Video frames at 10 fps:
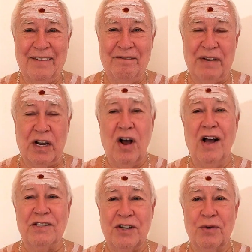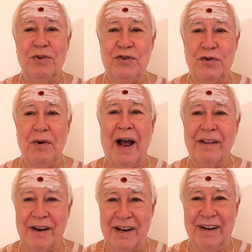because there is
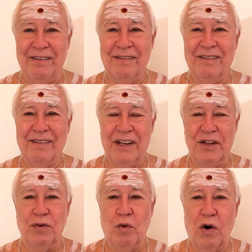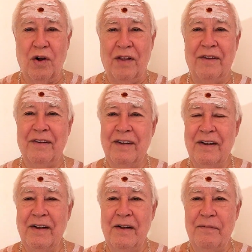duality in the world.
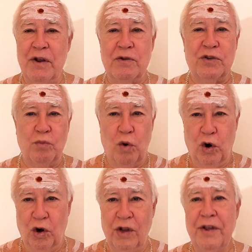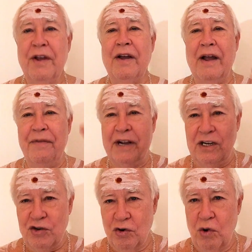There's the world and the
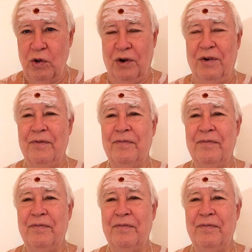controller.